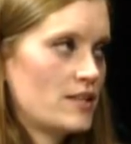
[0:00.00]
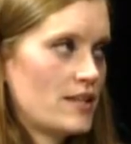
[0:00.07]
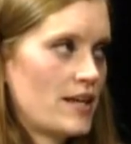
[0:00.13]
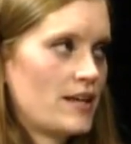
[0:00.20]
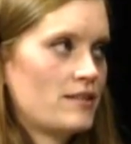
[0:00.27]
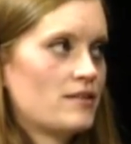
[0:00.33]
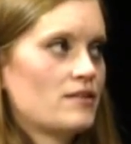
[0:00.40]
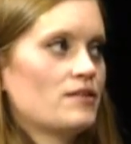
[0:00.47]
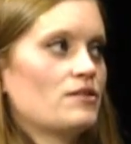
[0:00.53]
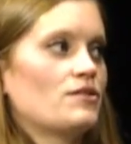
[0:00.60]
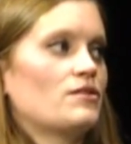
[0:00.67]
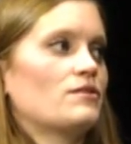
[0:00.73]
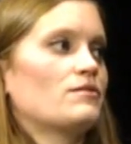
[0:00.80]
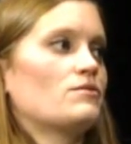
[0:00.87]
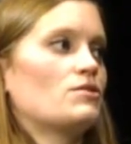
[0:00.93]
States,
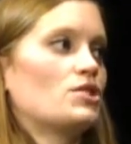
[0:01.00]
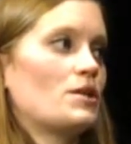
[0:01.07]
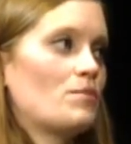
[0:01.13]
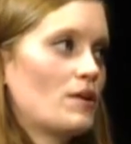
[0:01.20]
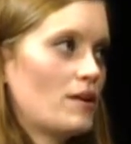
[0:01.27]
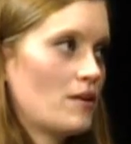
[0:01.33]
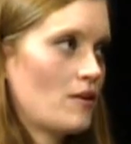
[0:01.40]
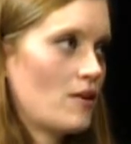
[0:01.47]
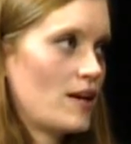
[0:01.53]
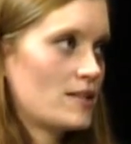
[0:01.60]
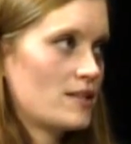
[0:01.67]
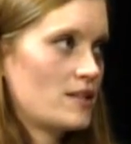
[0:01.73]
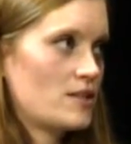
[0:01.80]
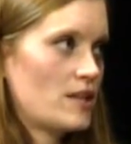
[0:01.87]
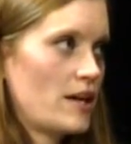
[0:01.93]
ship it across
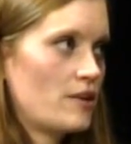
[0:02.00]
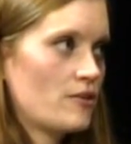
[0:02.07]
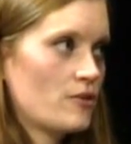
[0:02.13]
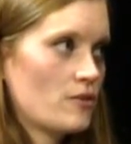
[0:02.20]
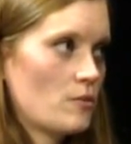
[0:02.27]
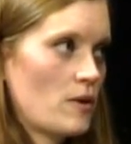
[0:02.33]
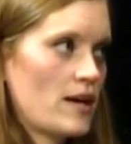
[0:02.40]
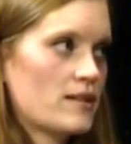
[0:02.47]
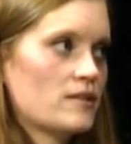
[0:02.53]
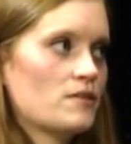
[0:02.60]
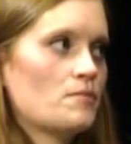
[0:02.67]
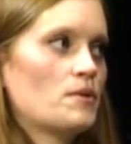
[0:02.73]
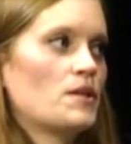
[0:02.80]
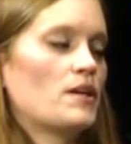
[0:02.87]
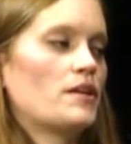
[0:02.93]
the entire Northwest,
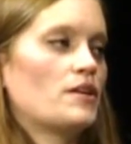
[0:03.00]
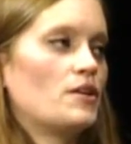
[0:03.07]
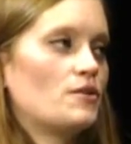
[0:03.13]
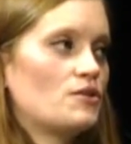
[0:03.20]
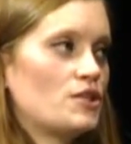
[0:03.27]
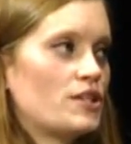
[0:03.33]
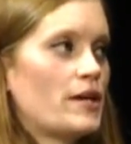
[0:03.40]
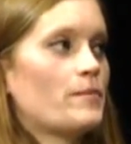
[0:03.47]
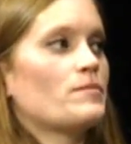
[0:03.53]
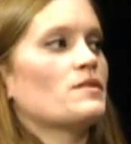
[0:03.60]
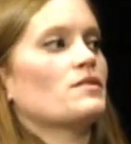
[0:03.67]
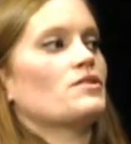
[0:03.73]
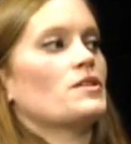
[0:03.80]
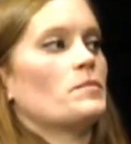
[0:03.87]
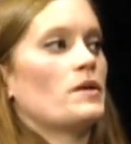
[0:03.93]
put it on huge ships,
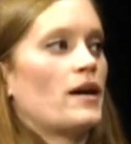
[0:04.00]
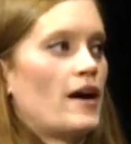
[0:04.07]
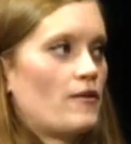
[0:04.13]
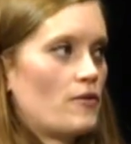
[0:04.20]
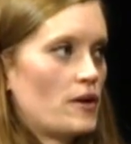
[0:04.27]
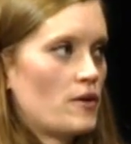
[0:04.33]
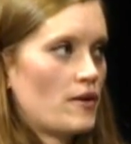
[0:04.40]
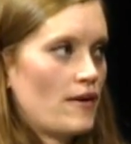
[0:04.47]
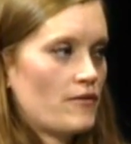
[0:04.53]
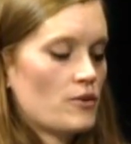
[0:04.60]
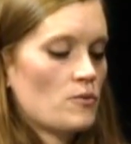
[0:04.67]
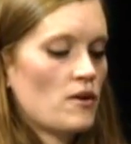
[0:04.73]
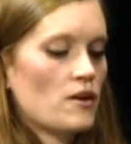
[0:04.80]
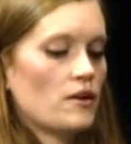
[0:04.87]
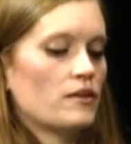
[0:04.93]
ship it halfway around the
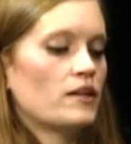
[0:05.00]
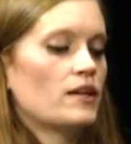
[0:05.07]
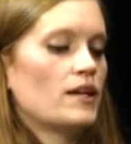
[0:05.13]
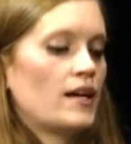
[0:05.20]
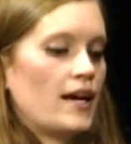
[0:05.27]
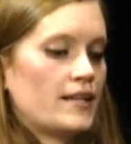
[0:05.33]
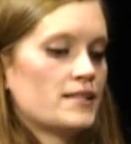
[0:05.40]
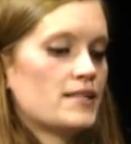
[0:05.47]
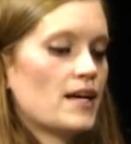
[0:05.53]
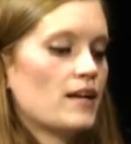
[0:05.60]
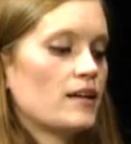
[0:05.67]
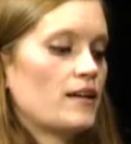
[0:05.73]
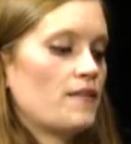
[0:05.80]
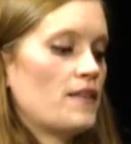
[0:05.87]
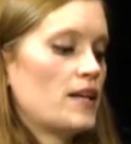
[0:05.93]
world, and sell
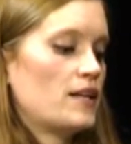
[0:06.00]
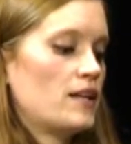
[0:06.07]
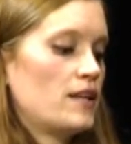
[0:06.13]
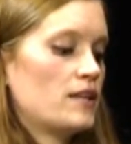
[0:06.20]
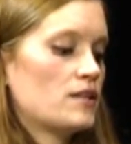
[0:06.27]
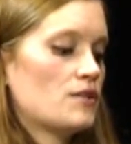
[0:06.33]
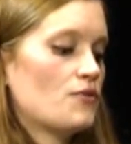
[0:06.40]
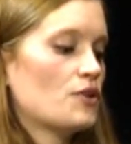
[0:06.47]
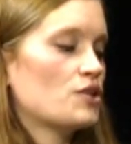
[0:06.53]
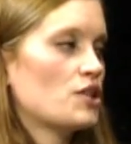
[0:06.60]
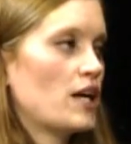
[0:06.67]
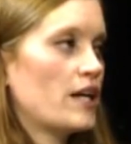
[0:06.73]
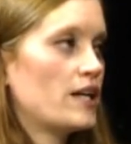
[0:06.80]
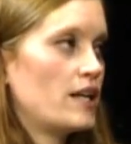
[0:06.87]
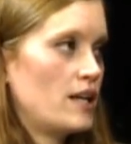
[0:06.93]
it than it is for
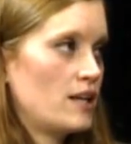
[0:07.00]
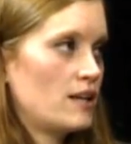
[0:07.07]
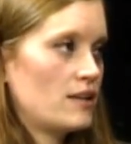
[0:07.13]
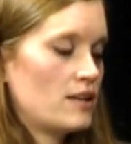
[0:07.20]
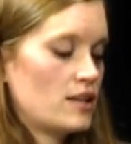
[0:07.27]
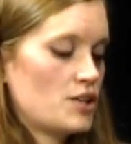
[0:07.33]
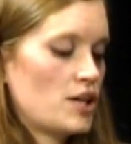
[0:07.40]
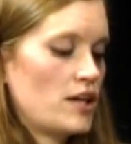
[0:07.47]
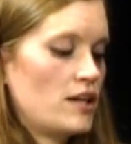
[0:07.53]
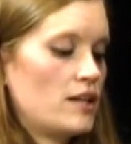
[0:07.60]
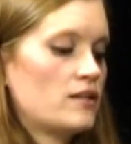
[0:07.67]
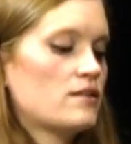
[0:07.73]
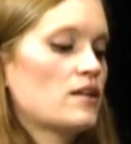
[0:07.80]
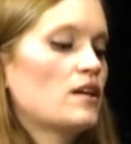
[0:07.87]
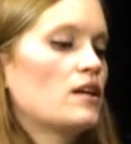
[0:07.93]
Chinese, the
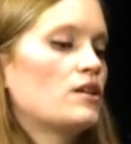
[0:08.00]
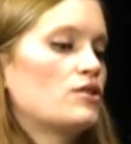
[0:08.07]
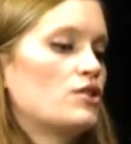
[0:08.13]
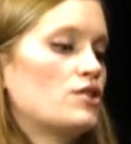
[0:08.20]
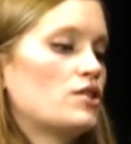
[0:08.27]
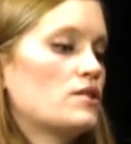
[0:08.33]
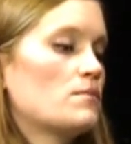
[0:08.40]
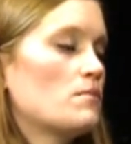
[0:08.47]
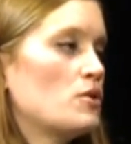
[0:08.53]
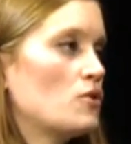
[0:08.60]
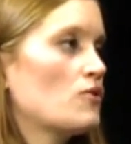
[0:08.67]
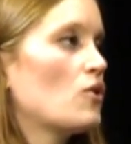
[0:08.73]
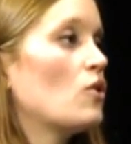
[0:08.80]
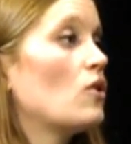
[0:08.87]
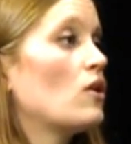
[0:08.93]
Chinese to just
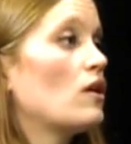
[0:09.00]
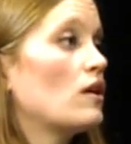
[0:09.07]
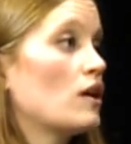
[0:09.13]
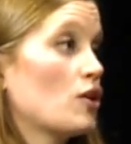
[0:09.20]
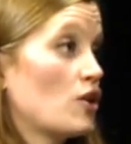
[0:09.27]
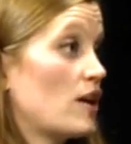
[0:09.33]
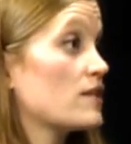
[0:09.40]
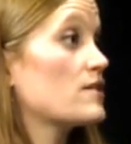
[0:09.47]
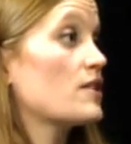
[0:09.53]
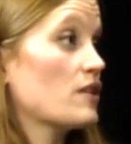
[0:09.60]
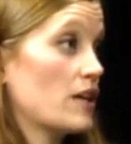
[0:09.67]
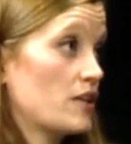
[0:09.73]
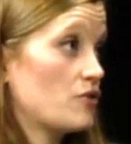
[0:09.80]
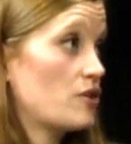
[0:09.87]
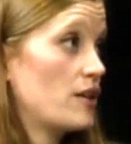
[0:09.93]
move coal across their
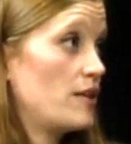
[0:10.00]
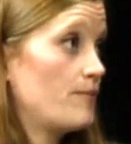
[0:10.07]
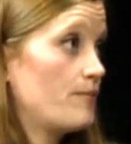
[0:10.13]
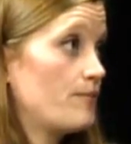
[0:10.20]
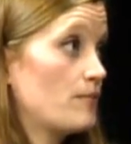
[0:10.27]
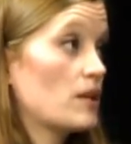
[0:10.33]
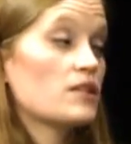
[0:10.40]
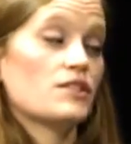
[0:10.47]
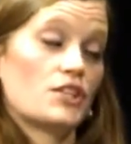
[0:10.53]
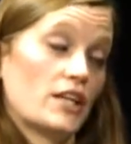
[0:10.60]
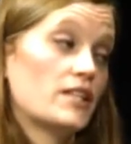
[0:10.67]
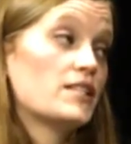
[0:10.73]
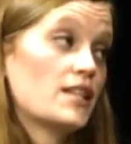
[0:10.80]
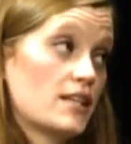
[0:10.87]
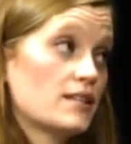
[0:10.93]
country. Because
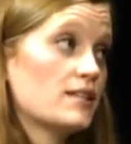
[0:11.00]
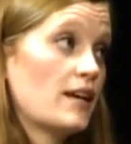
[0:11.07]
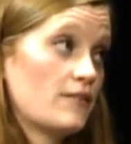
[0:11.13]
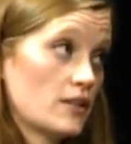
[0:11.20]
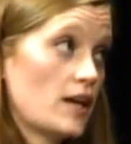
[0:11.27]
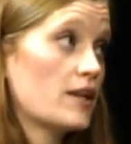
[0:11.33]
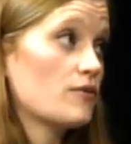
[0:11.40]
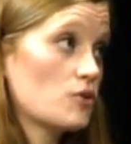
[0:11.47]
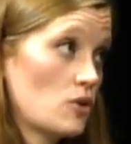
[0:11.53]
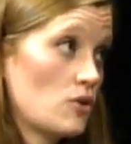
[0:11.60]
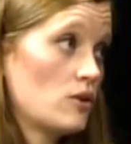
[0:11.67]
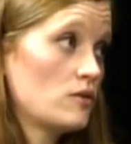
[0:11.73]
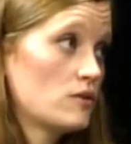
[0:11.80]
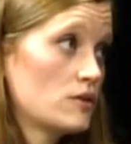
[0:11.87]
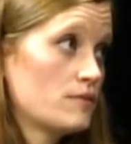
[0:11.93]
China does have a lot of coal.
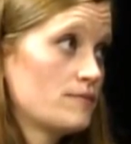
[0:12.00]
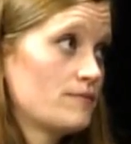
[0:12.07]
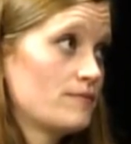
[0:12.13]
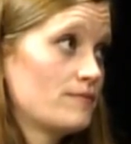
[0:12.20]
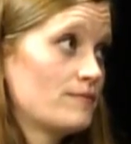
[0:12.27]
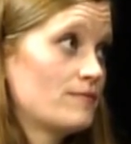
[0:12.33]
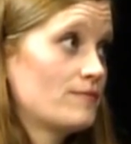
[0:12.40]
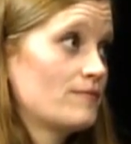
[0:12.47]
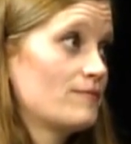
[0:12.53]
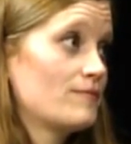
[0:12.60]
That's hard to.